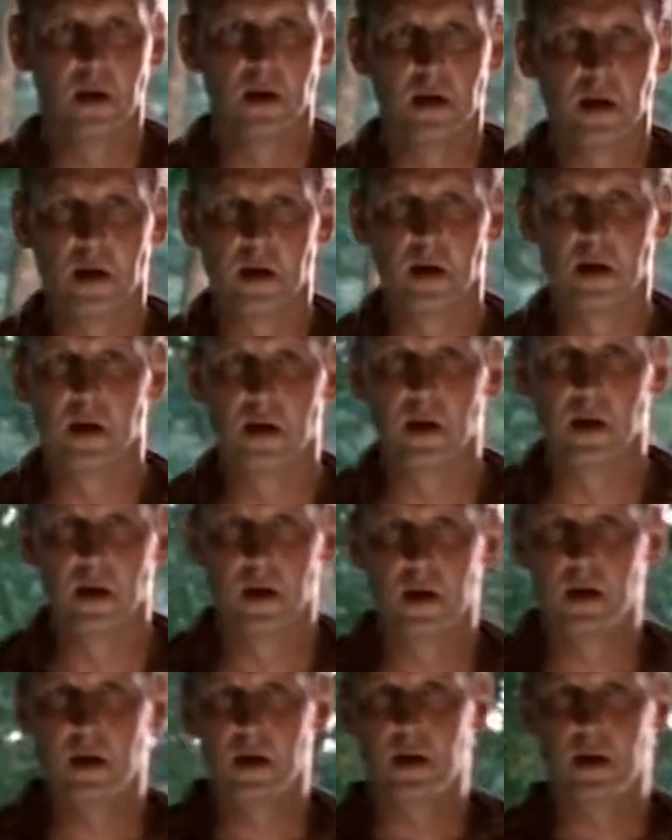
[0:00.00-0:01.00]
up at Wayland's
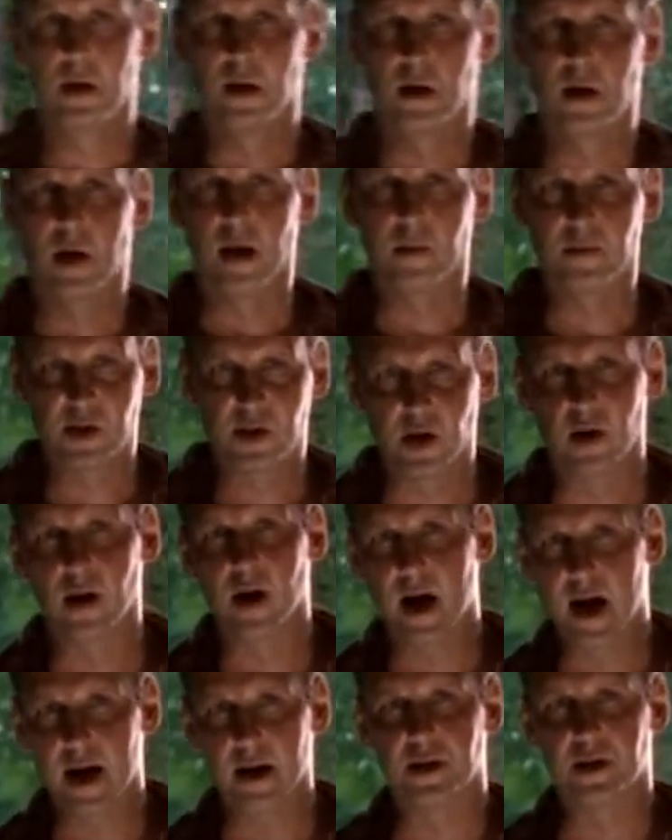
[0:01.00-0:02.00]
house and apologizes to
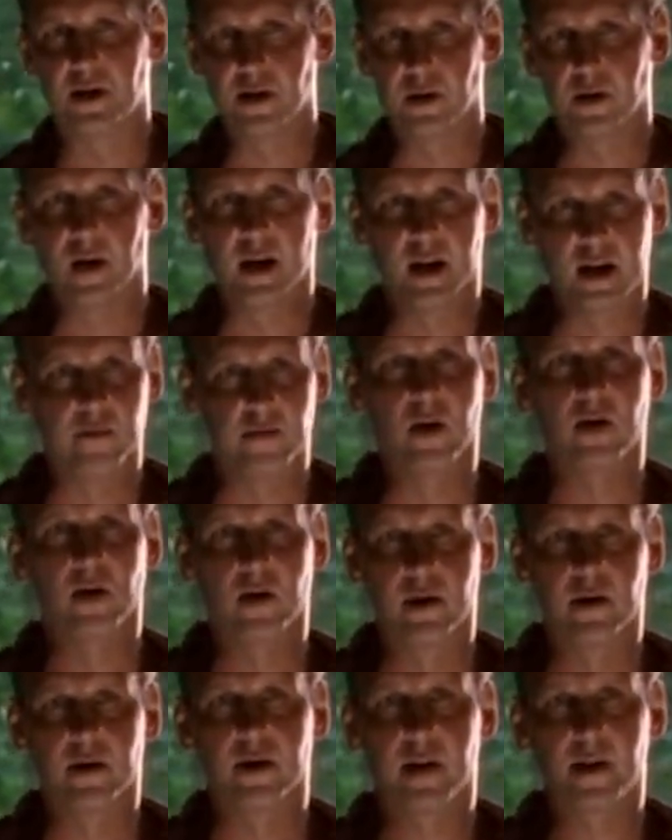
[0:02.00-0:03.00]
Benji for allowing the
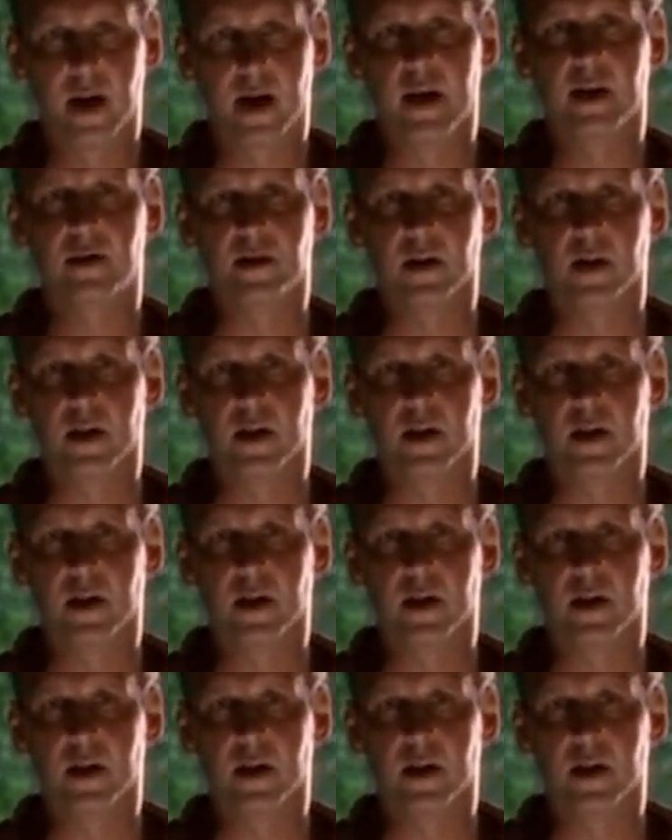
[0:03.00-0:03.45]
abuse to go on so